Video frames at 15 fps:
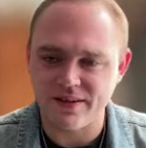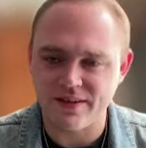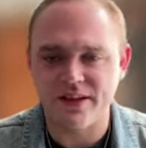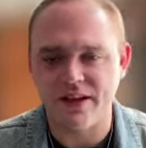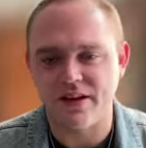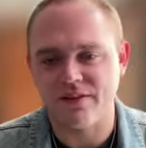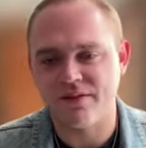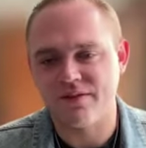
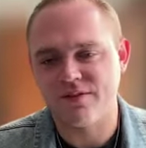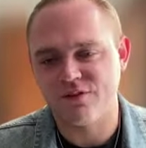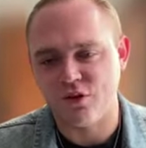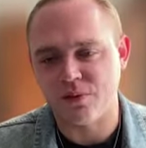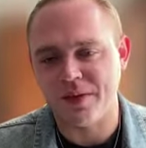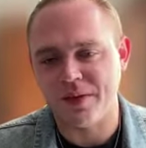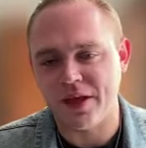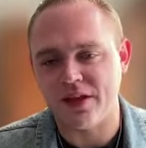you know,
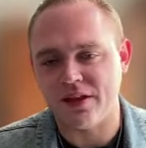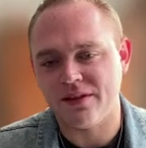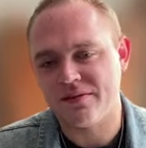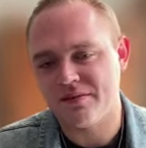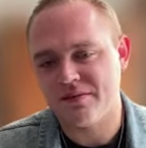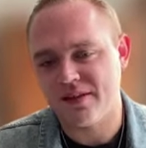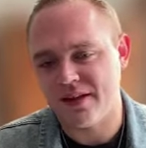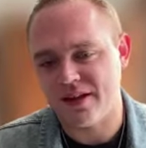for me,
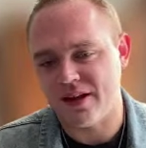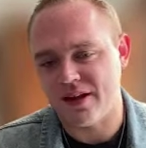yeah.